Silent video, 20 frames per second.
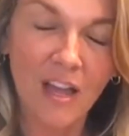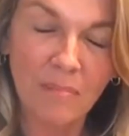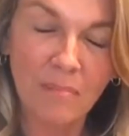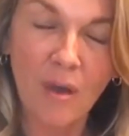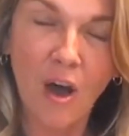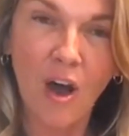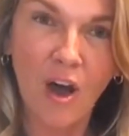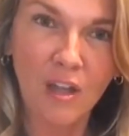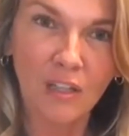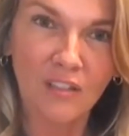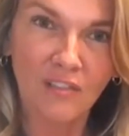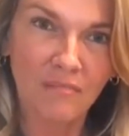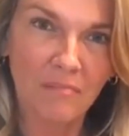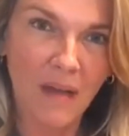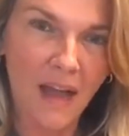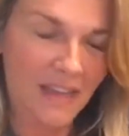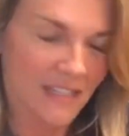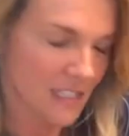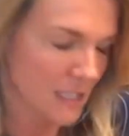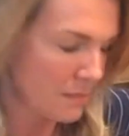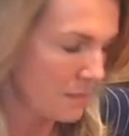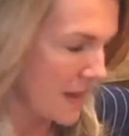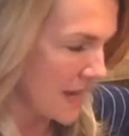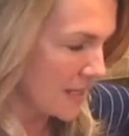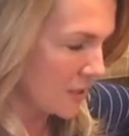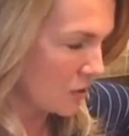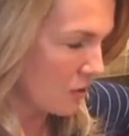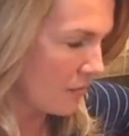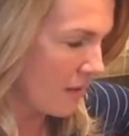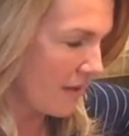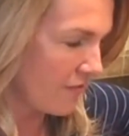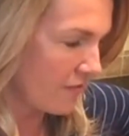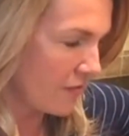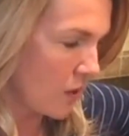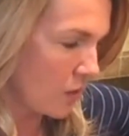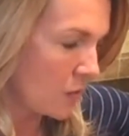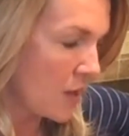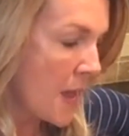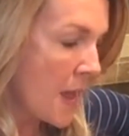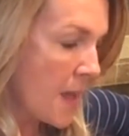all of my space on my
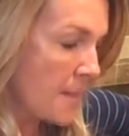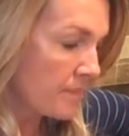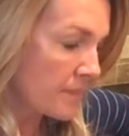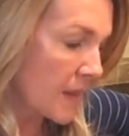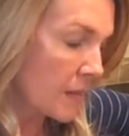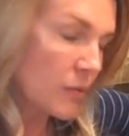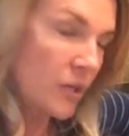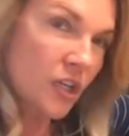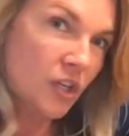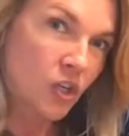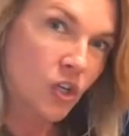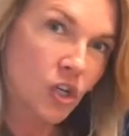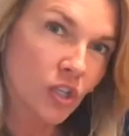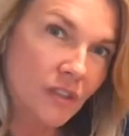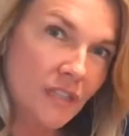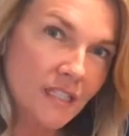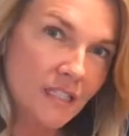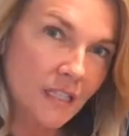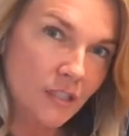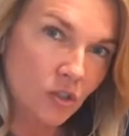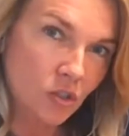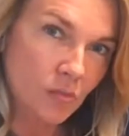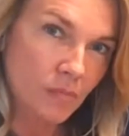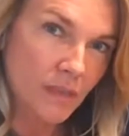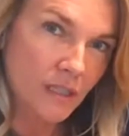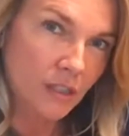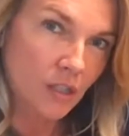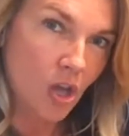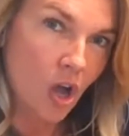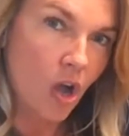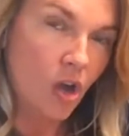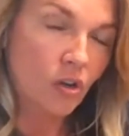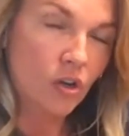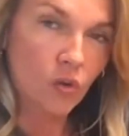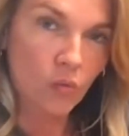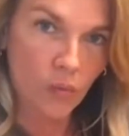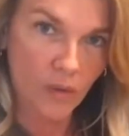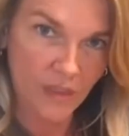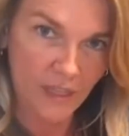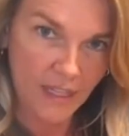phone. I'm going to cook this a little bit longer
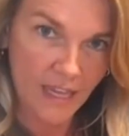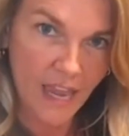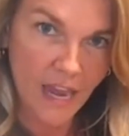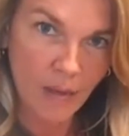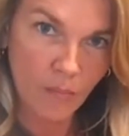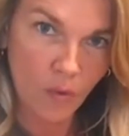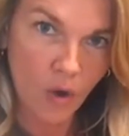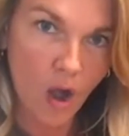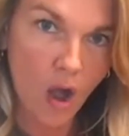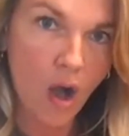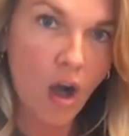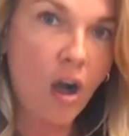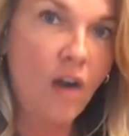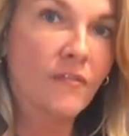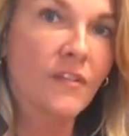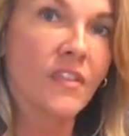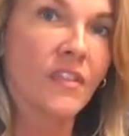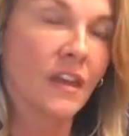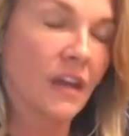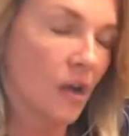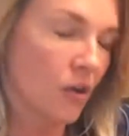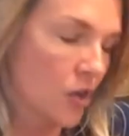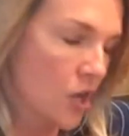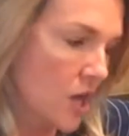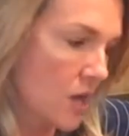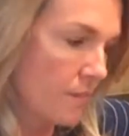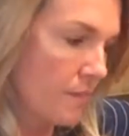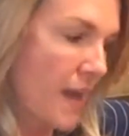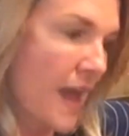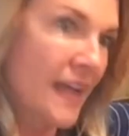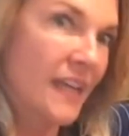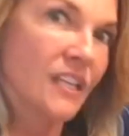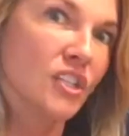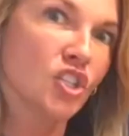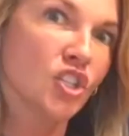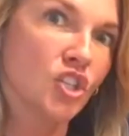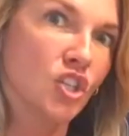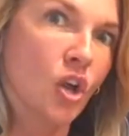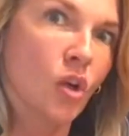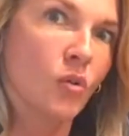with the camera off, and then I'll come back and
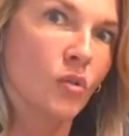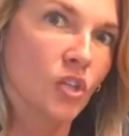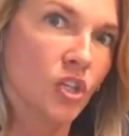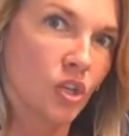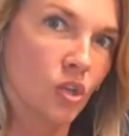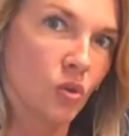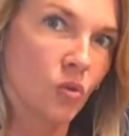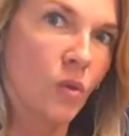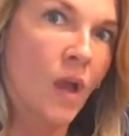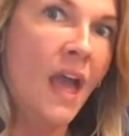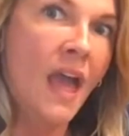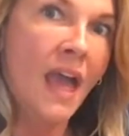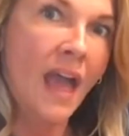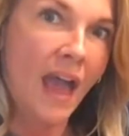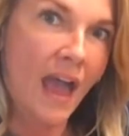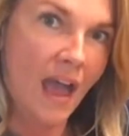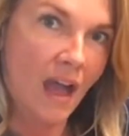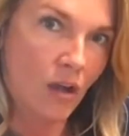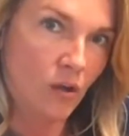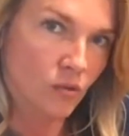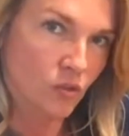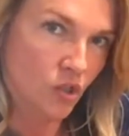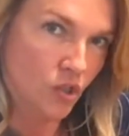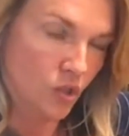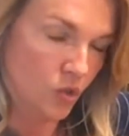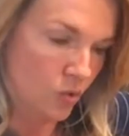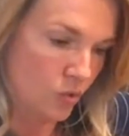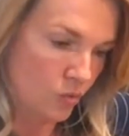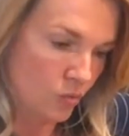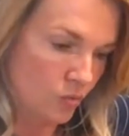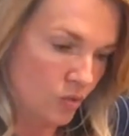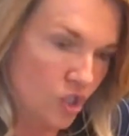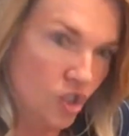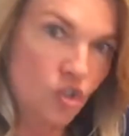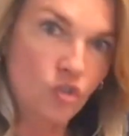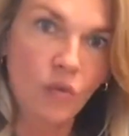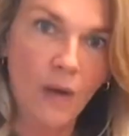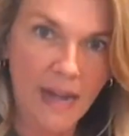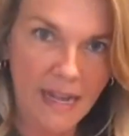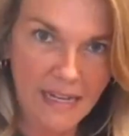show you how to
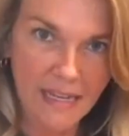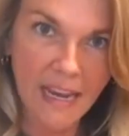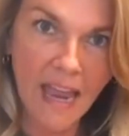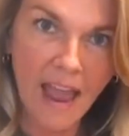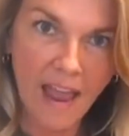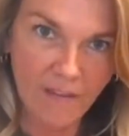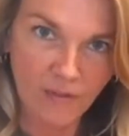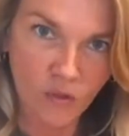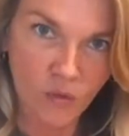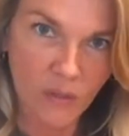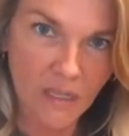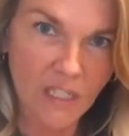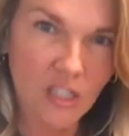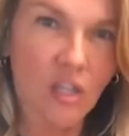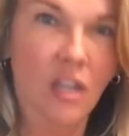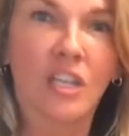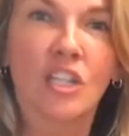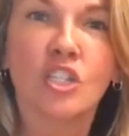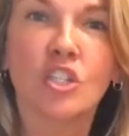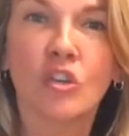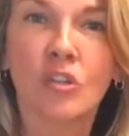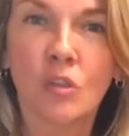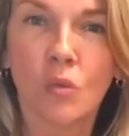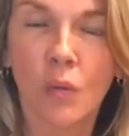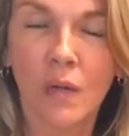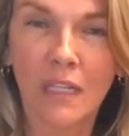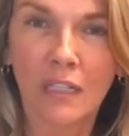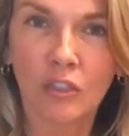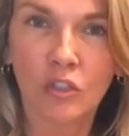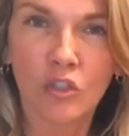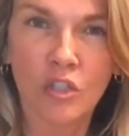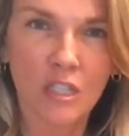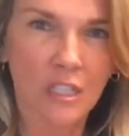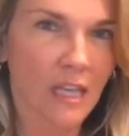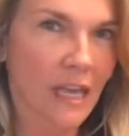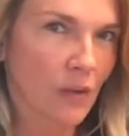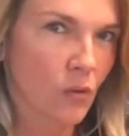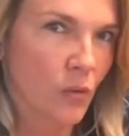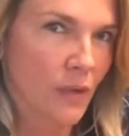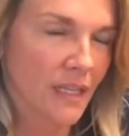strain it after it's done and show you what it looks
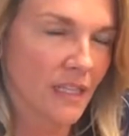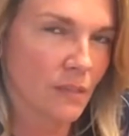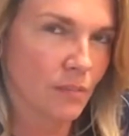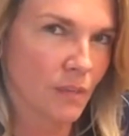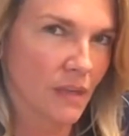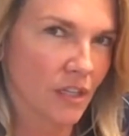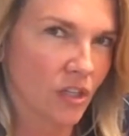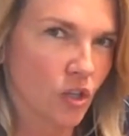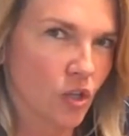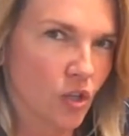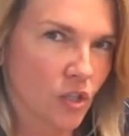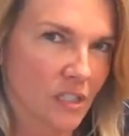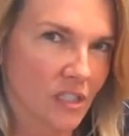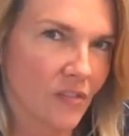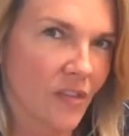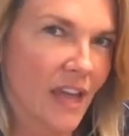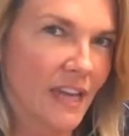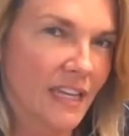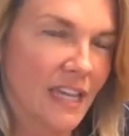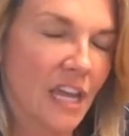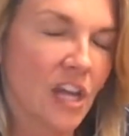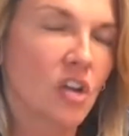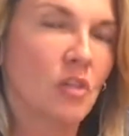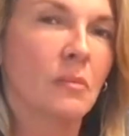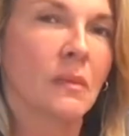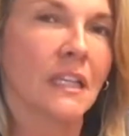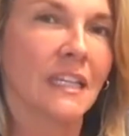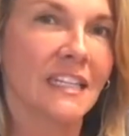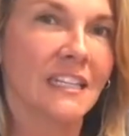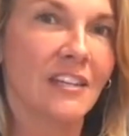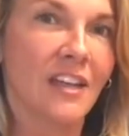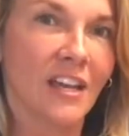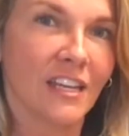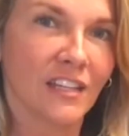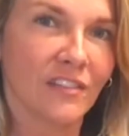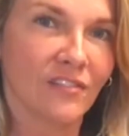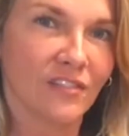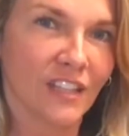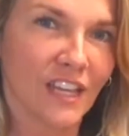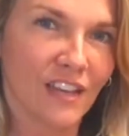like when it's been cooked to that caramelly
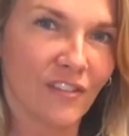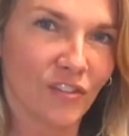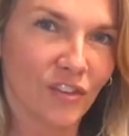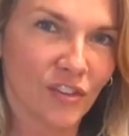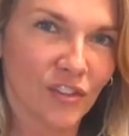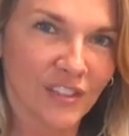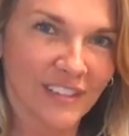nutty flavor.